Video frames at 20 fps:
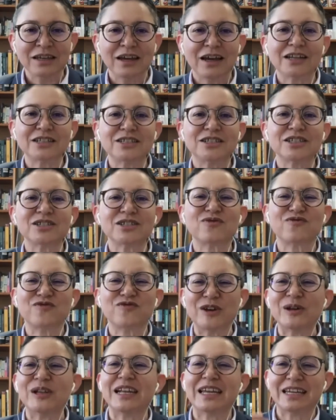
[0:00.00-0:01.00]
I just
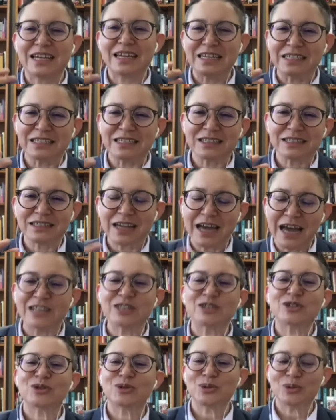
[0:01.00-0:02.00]
felt like I had
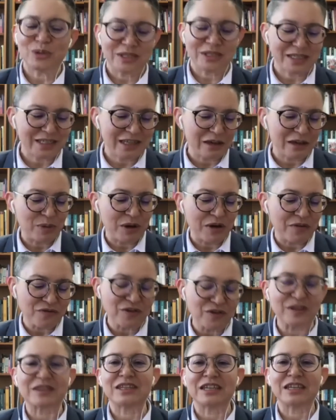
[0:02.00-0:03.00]
to escape
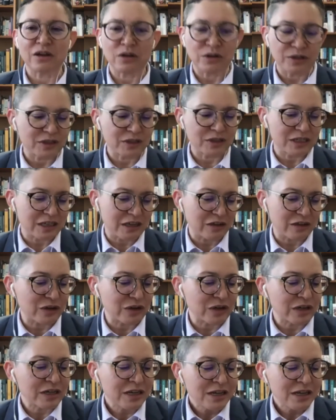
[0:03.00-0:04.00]
everything
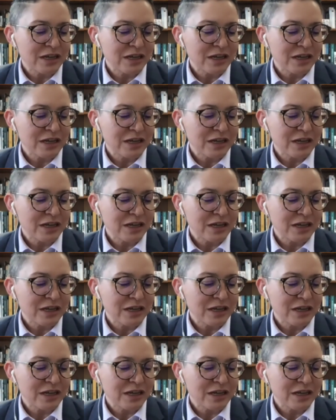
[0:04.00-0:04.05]
altogether.